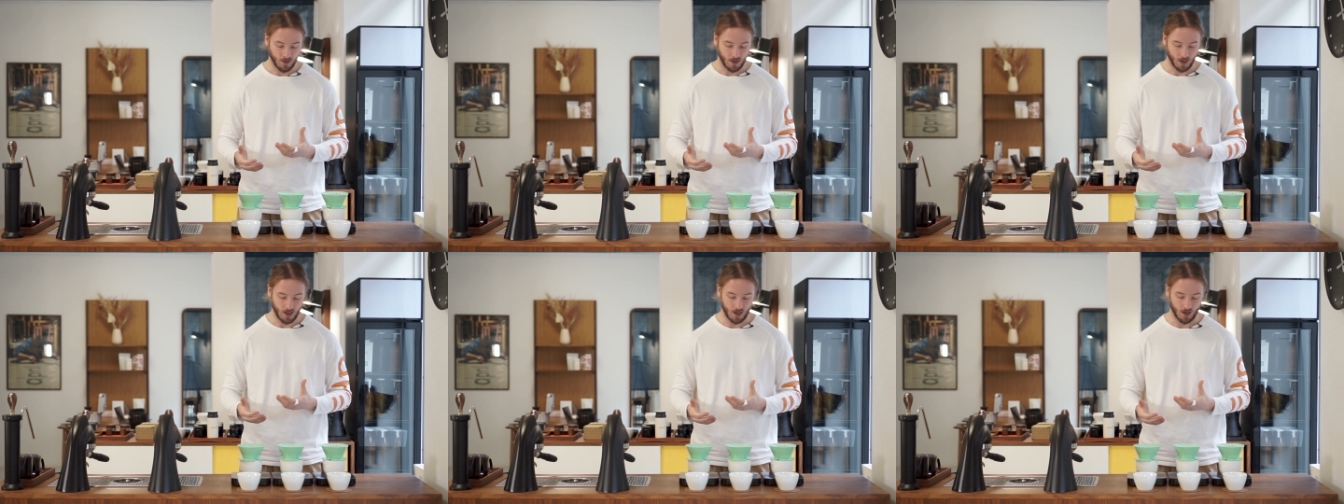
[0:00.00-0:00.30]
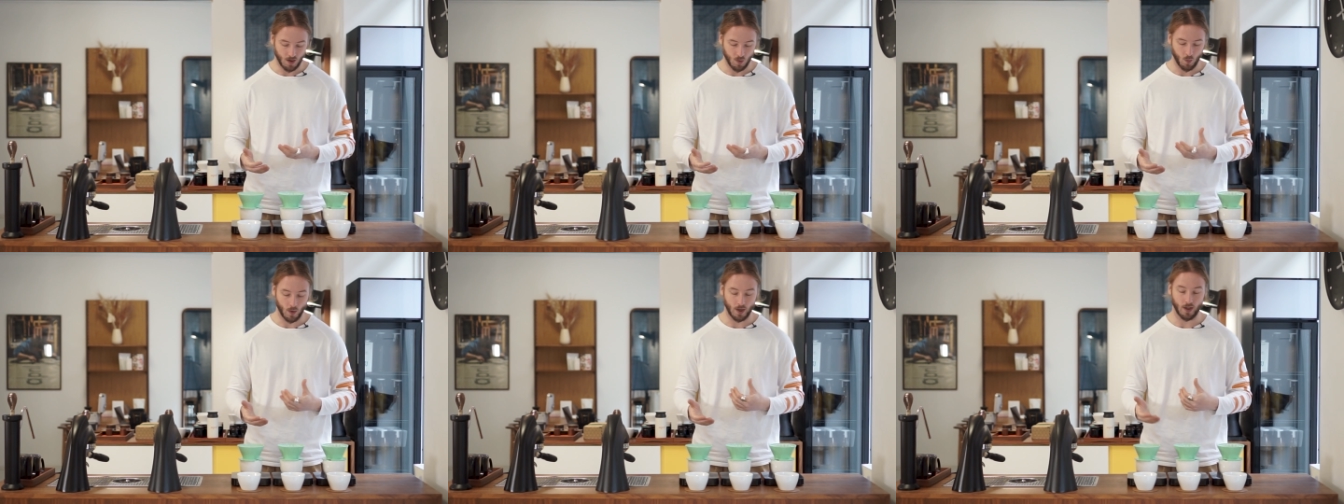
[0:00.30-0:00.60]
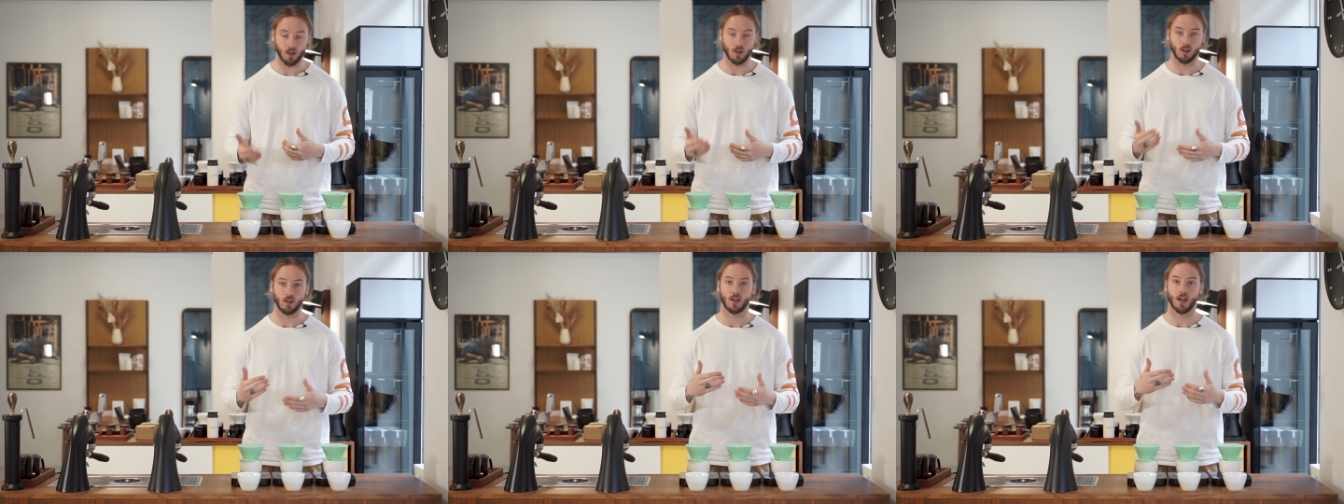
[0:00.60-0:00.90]
way
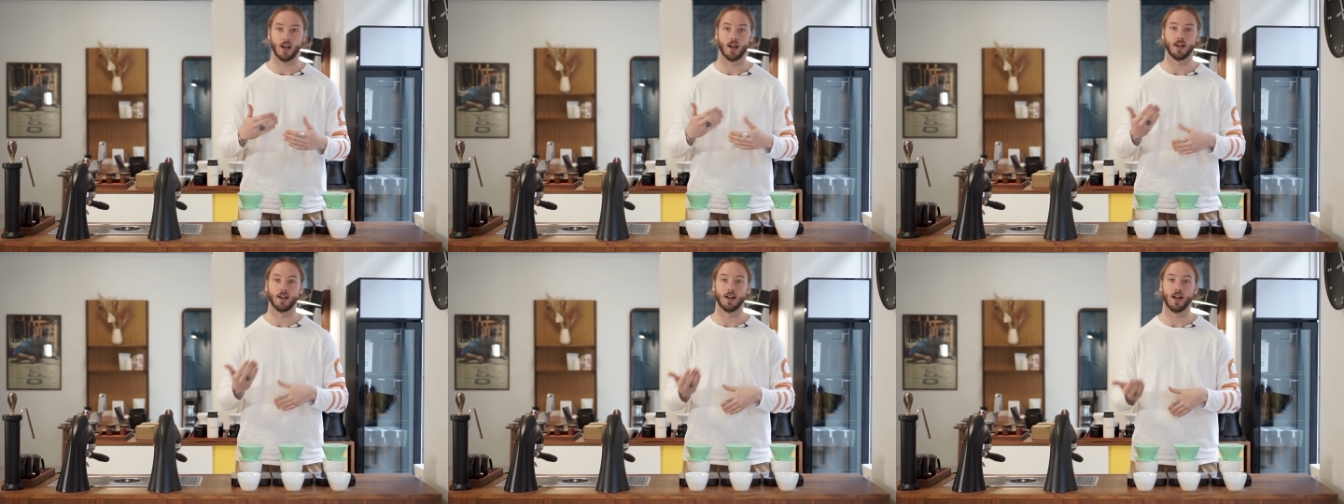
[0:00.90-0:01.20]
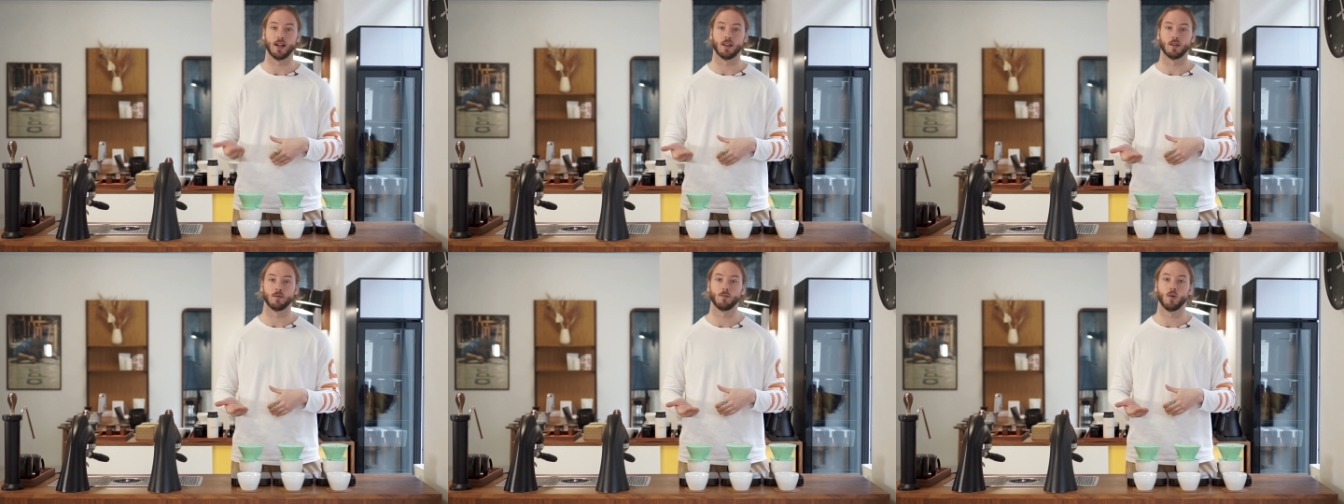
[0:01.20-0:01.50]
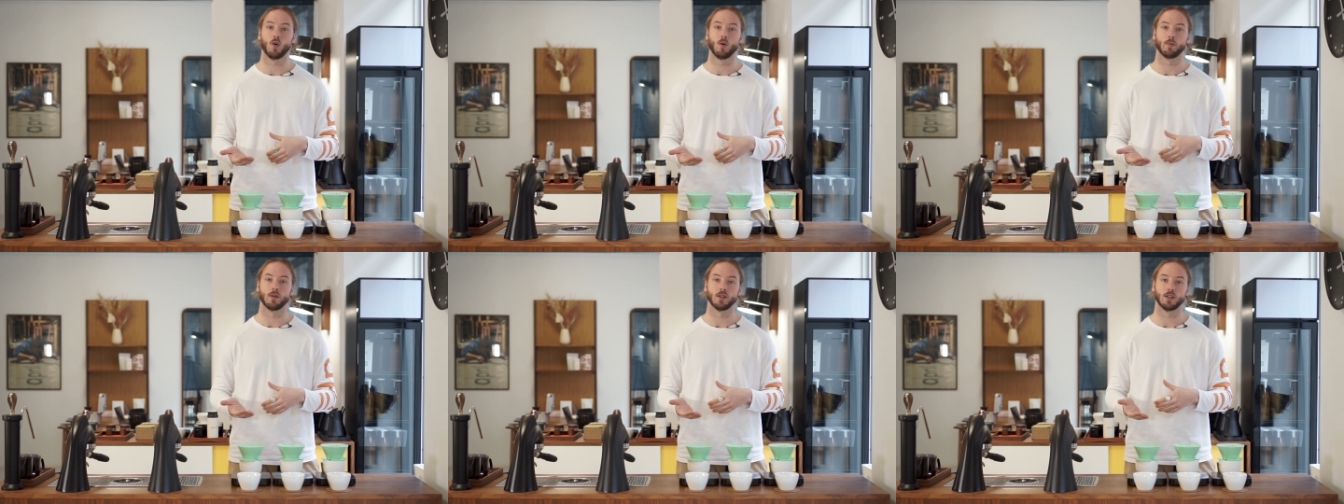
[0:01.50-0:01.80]
to look at it at the
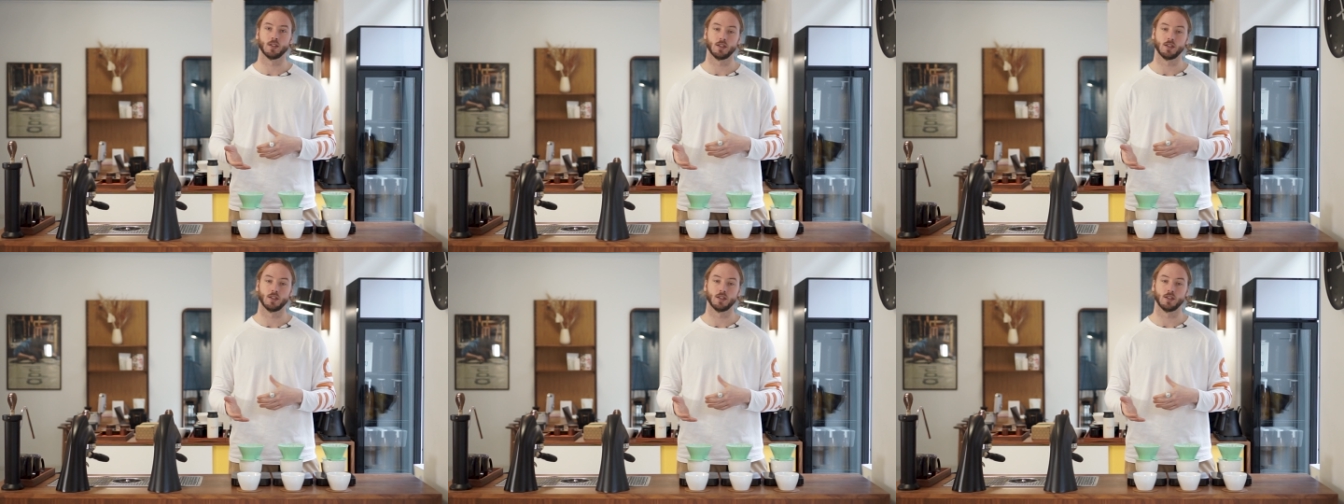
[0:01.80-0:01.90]
moment.